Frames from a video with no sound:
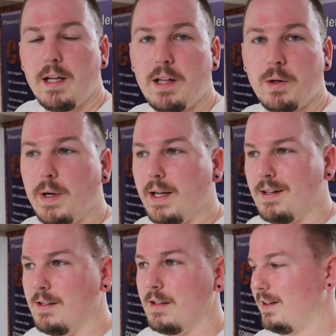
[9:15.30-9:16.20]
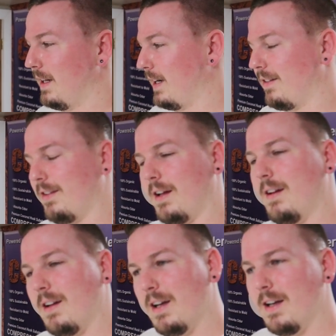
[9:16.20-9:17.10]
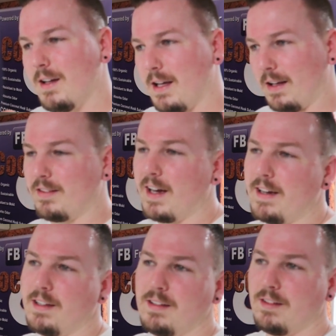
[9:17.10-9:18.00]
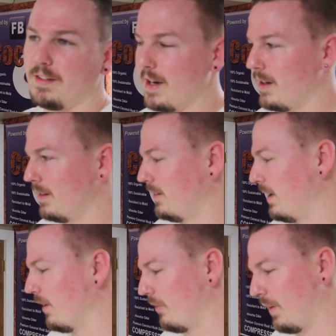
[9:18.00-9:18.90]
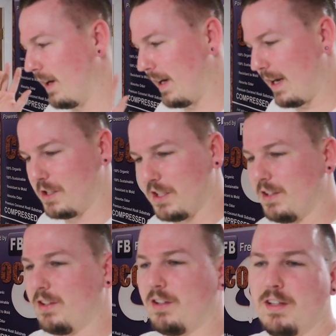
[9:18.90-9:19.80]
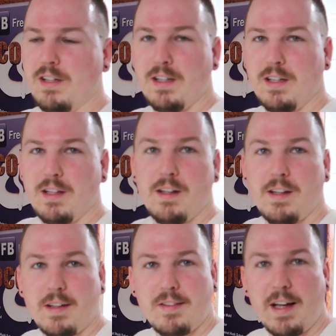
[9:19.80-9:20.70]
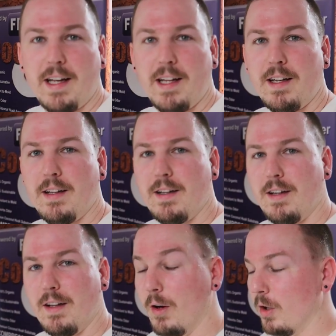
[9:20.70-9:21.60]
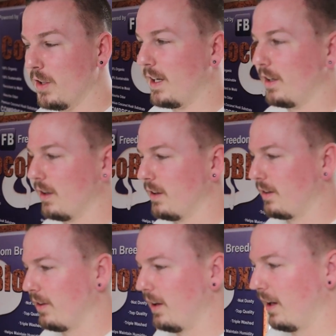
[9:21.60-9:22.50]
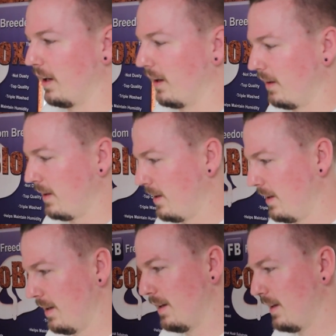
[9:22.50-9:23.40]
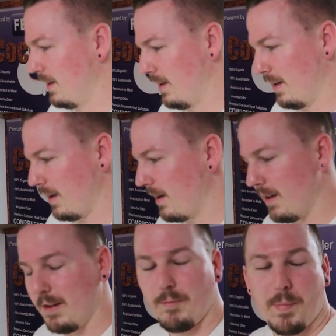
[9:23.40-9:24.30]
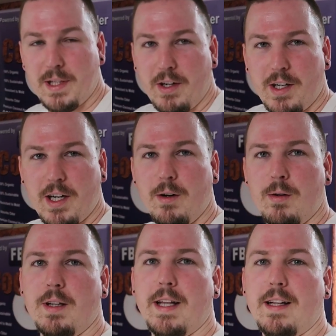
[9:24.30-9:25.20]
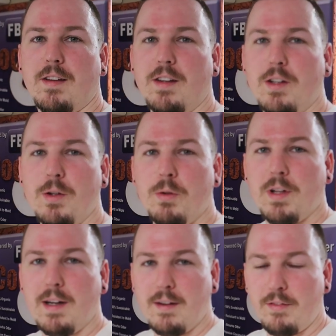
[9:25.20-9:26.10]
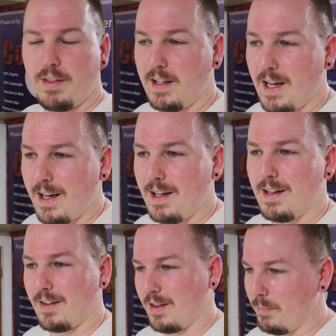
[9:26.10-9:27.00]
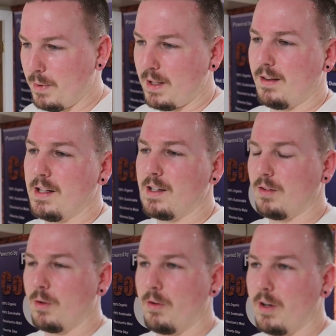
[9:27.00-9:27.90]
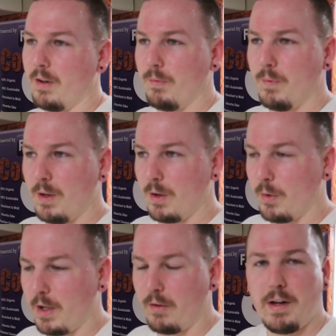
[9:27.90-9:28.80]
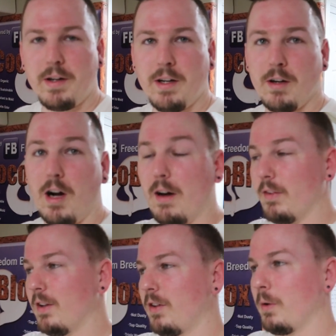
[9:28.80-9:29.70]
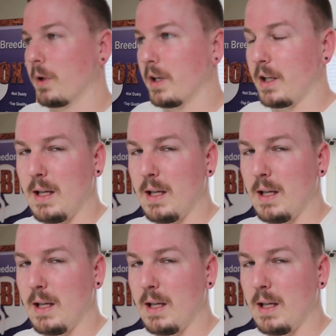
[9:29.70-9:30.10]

either way, like I said, excited, scared, terrified, anxious, excited, the whole nine yards. Uh, but there you go. That's the news of the day. That's the big things going on, going on around here. Obviously, we're gonna